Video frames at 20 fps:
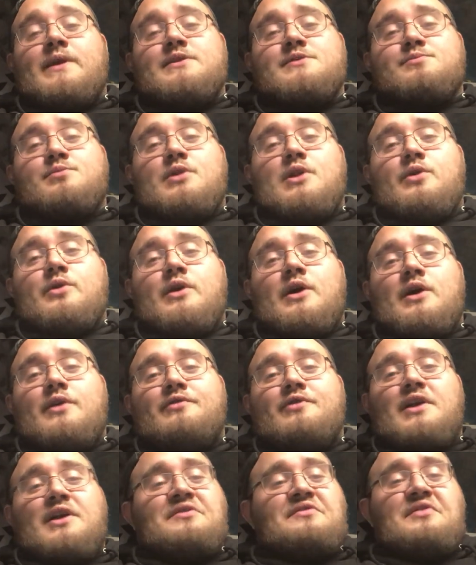is blown
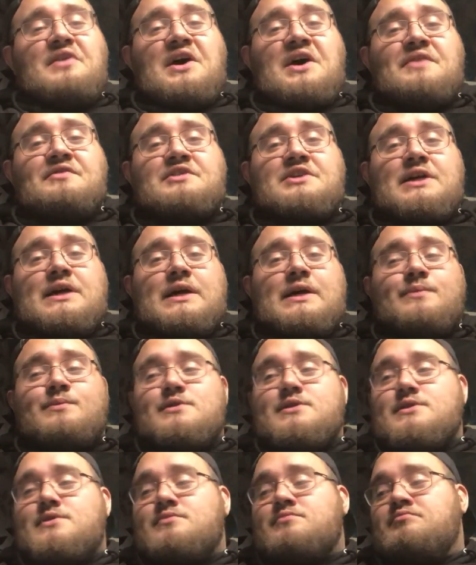off like 5
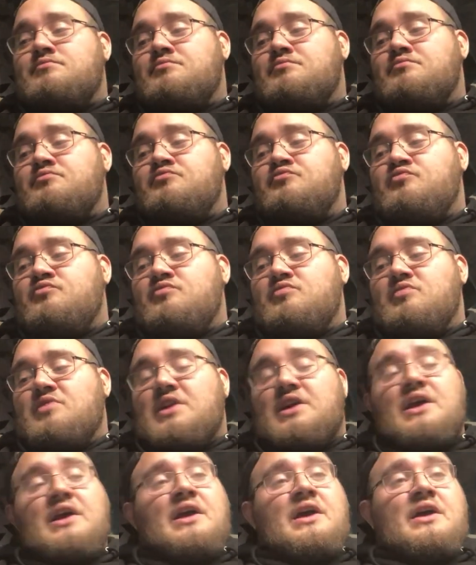times.
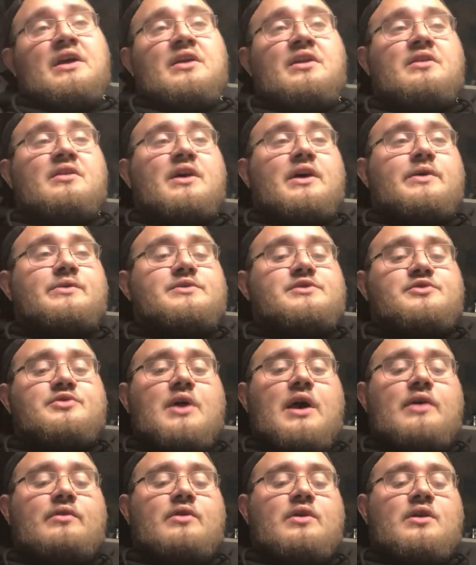And I was
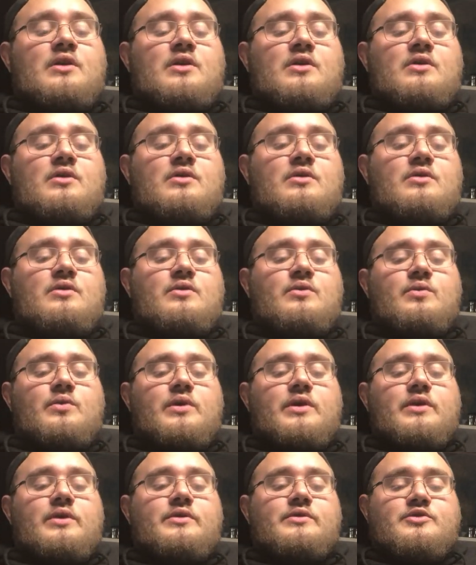driving
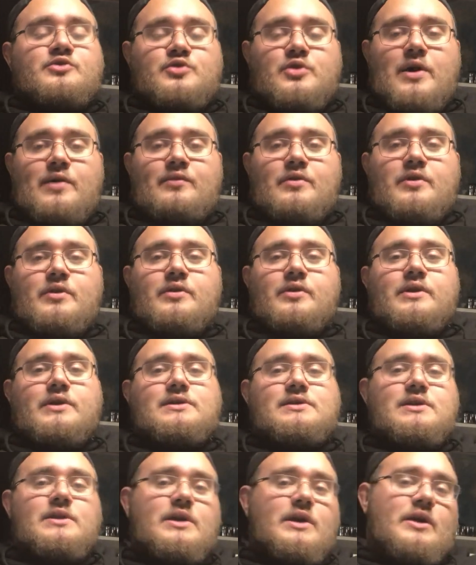with Trevor
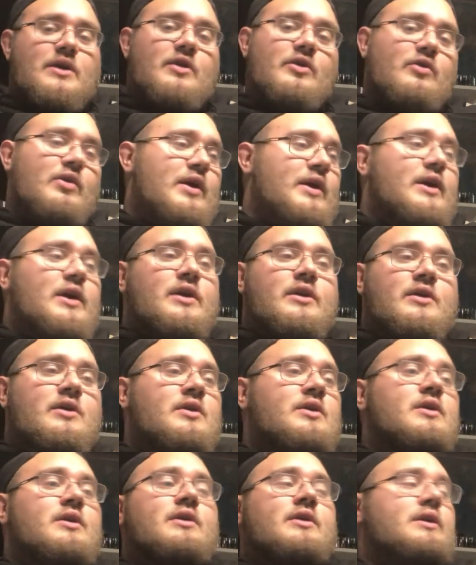because he had a great
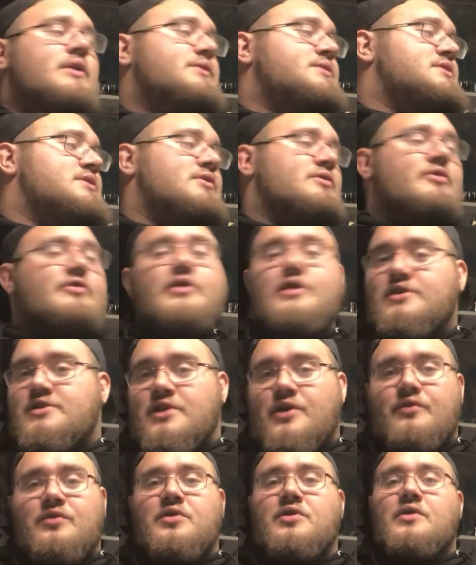idea that was going to
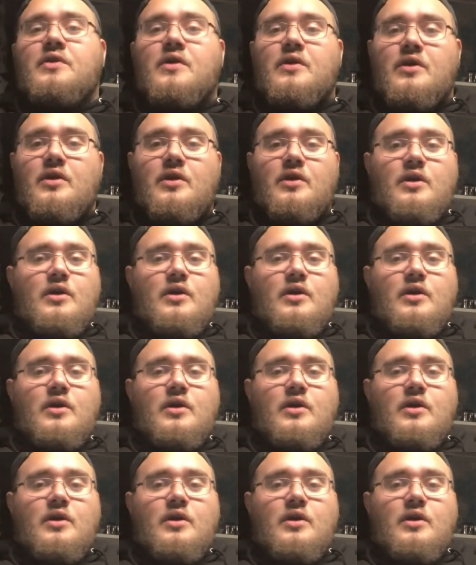fix everything,